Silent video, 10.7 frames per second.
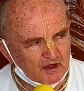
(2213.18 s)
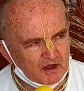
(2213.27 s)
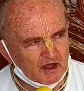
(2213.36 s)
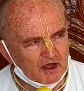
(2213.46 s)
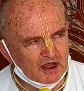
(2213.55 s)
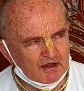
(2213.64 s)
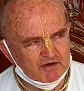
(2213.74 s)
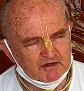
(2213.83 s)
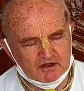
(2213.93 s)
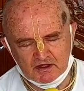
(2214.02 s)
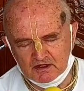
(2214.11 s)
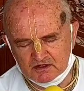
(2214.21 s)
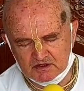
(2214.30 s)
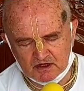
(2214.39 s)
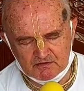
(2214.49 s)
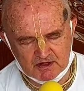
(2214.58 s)
Even in
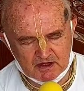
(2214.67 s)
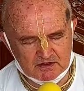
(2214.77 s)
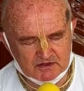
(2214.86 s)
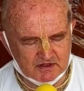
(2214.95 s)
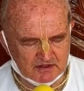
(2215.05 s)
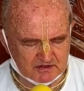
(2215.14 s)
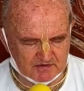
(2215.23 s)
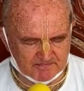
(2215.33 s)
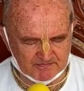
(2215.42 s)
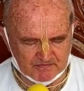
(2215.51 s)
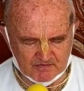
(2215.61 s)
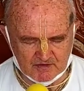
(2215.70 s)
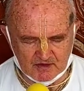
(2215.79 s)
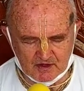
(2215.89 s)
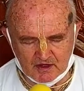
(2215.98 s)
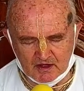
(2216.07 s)
extreme cases,
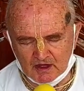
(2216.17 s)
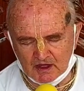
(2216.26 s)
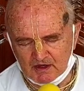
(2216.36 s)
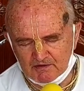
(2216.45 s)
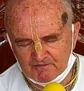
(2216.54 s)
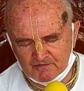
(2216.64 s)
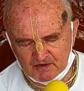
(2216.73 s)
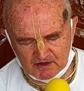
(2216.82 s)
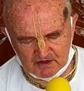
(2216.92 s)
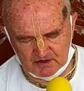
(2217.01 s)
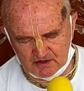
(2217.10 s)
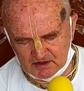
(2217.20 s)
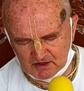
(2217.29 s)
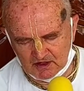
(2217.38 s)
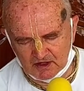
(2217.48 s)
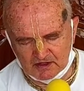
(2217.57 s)
if
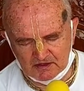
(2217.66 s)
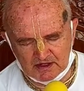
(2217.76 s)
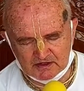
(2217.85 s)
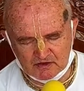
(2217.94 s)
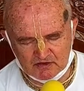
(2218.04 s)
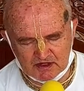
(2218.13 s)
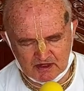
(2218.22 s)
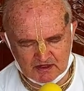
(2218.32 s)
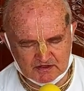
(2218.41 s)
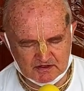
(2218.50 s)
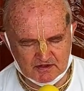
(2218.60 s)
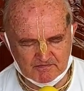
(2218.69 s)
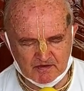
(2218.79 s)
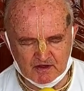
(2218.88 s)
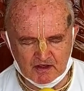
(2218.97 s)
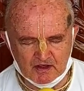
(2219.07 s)
there is a case
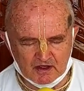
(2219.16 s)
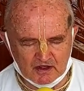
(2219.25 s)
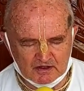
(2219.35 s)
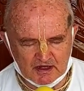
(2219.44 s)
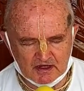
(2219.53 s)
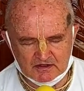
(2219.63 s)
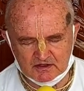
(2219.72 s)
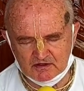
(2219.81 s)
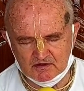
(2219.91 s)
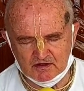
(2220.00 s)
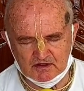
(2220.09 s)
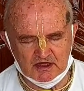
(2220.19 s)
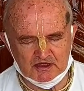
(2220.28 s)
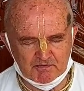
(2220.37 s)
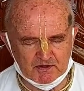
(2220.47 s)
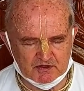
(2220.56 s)
that this
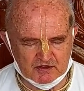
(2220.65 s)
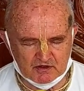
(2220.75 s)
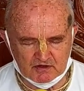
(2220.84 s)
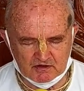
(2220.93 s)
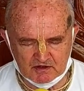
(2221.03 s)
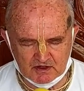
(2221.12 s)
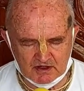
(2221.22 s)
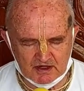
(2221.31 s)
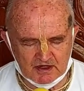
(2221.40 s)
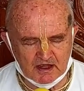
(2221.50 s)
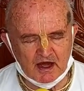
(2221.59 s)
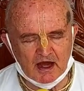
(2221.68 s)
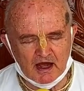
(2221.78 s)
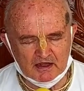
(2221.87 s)
person he acts